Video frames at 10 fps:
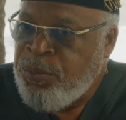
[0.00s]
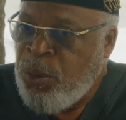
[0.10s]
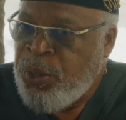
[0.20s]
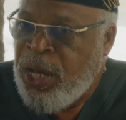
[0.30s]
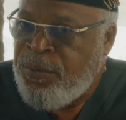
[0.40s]

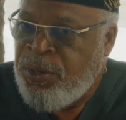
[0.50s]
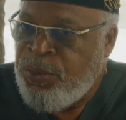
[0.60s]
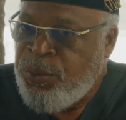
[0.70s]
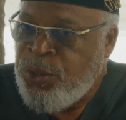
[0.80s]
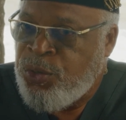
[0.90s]
but we have
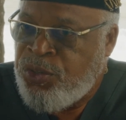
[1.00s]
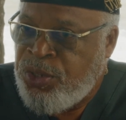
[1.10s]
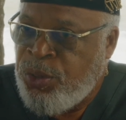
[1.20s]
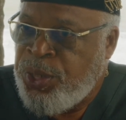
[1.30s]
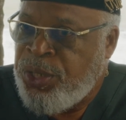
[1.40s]
a real
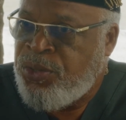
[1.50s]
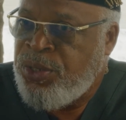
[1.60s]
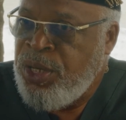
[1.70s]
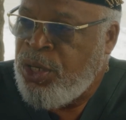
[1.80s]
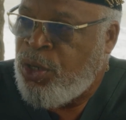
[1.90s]

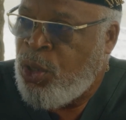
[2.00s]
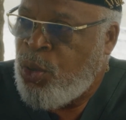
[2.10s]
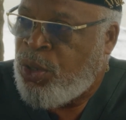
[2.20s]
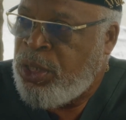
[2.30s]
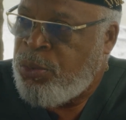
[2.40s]
serious
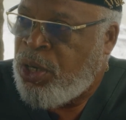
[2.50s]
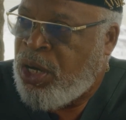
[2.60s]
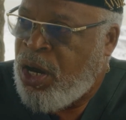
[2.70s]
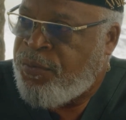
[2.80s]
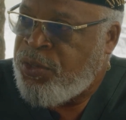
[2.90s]
colloquium or
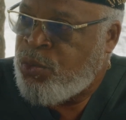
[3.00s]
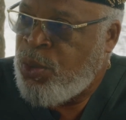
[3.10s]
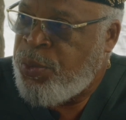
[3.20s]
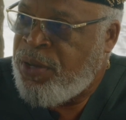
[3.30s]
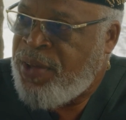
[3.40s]
conference
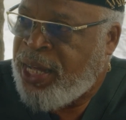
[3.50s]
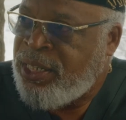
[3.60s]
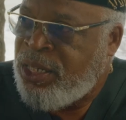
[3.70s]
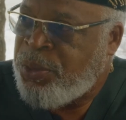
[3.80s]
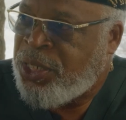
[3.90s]
where we have
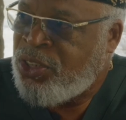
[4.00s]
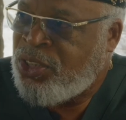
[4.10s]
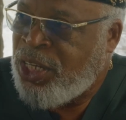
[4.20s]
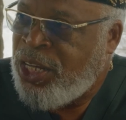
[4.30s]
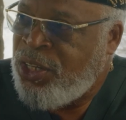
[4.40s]
academic
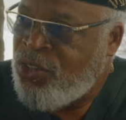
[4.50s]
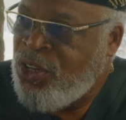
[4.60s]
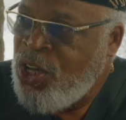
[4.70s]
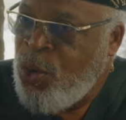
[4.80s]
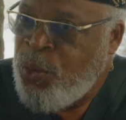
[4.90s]
exchange.
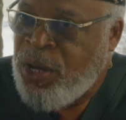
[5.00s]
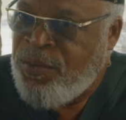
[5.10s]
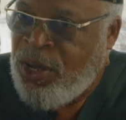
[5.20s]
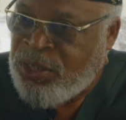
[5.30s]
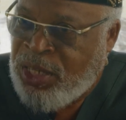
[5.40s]
We
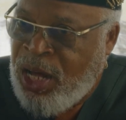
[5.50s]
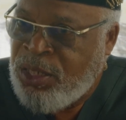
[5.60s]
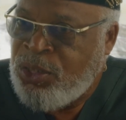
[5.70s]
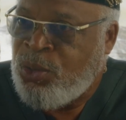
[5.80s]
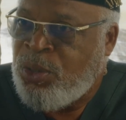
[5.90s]
have our
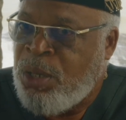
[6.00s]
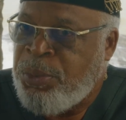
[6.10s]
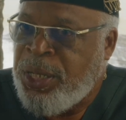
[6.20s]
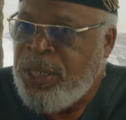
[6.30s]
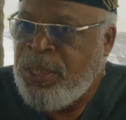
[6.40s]
scholars who
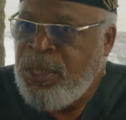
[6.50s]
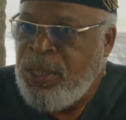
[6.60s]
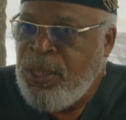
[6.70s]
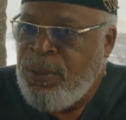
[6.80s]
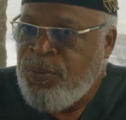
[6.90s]
come in,
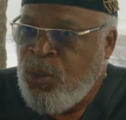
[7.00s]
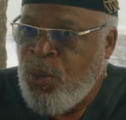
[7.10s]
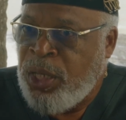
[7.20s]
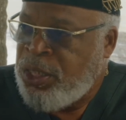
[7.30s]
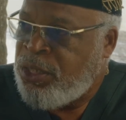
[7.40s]

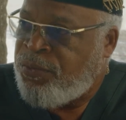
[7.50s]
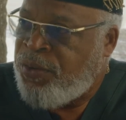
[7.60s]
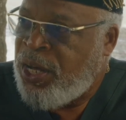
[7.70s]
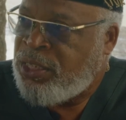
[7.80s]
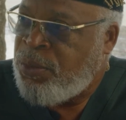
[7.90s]
who
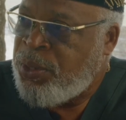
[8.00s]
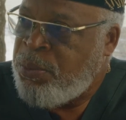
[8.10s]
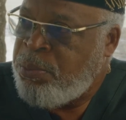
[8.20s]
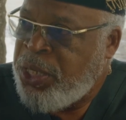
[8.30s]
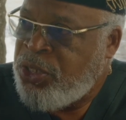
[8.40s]
identify some of
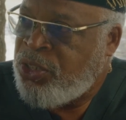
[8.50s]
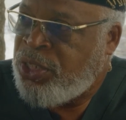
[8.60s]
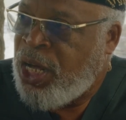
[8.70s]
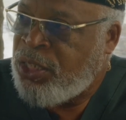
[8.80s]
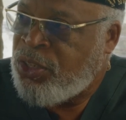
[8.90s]
the major
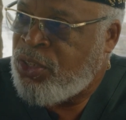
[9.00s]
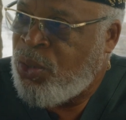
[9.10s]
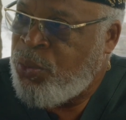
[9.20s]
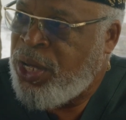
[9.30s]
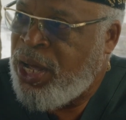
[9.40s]
challenges
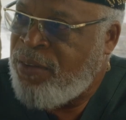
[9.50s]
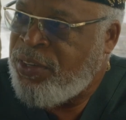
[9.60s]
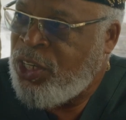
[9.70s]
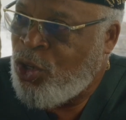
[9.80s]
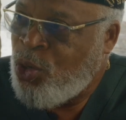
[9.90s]
that we're
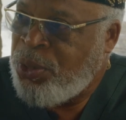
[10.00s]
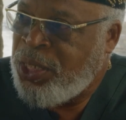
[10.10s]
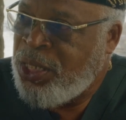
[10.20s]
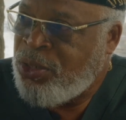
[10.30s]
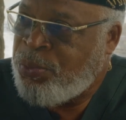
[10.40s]
having
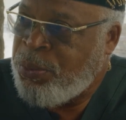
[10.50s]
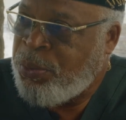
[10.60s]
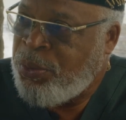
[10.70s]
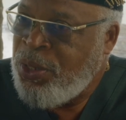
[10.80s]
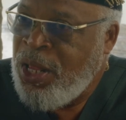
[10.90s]
globally as
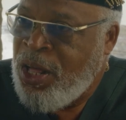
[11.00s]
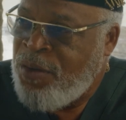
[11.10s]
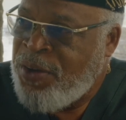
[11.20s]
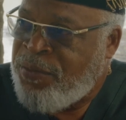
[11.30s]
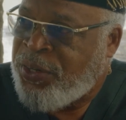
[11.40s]
people
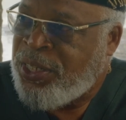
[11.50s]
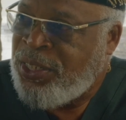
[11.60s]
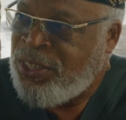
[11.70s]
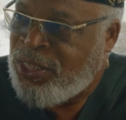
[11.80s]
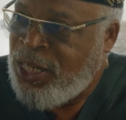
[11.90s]
of
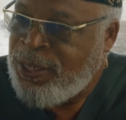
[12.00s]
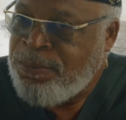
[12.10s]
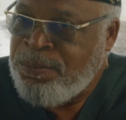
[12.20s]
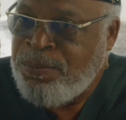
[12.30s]
African descent.